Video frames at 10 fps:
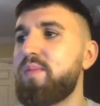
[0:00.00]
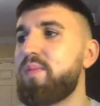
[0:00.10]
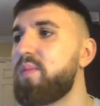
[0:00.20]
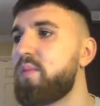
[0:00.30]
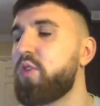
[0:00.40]

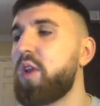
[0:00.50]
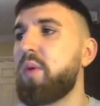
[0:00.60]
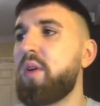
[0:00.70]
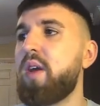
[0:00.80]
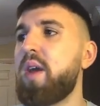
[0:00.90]
3.9%.
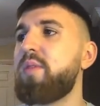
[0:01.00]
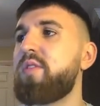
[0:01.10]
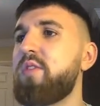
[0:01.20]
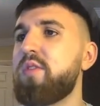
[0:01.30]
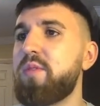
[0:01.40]

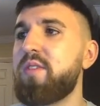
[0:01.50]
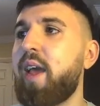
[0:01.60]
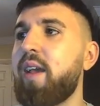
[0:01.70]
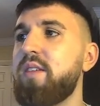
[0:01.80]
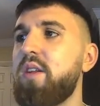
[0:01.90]
So the Solanke is
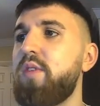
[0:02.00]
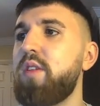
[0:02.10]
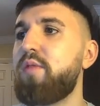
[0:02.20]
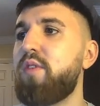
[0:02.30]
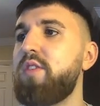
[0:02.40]
a lovely
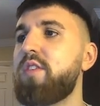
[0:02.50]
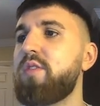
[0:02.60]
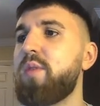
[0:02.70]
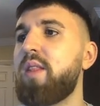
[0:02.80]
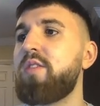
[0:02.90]
differential as well
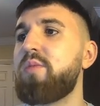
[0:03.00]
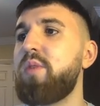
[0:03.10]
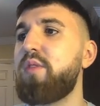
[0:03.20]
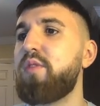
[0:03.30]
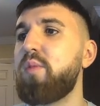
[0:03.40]
this week
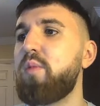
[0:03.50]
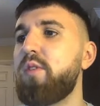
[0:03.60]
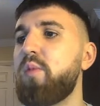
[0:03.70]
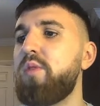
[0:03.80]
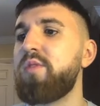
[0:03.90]
for
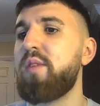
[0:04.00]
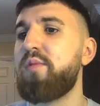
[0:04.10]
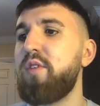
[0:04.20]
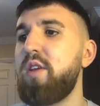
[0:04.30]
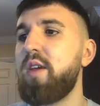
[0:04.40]
ones on free
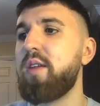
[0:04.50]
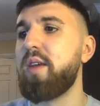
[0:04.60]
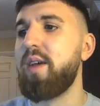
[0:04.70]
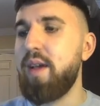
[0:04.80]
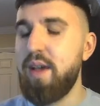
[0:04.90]
hit.
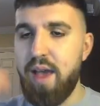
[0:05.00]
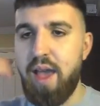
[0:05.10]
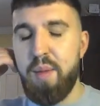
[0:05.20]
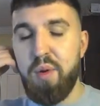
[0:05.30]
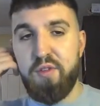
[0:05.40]

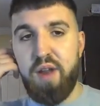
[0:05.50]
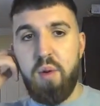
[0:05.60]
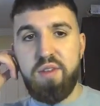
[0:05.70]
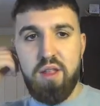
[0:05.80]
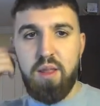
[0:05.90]
But for now he's
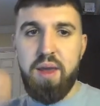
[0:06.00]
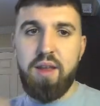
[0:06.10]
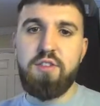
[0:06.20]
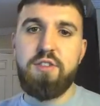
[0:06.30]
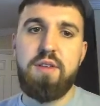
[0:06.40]
on the
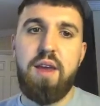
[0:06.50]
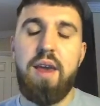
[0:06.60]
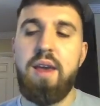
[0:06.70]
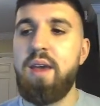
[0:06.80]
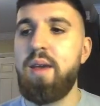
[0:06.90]
bench.
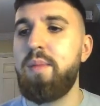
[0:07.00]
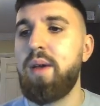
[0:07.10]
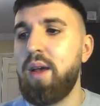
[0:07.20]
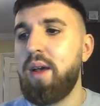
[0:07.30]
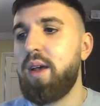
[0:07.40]

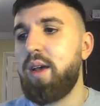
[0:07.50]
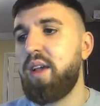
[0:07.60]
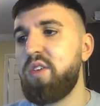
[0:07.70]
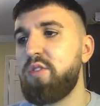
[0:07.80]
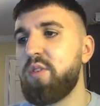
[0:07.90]

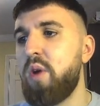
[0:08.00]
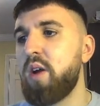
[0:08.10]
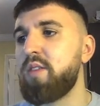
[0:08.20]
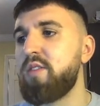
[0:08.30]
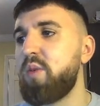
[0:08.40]
Jesus and Watkins do get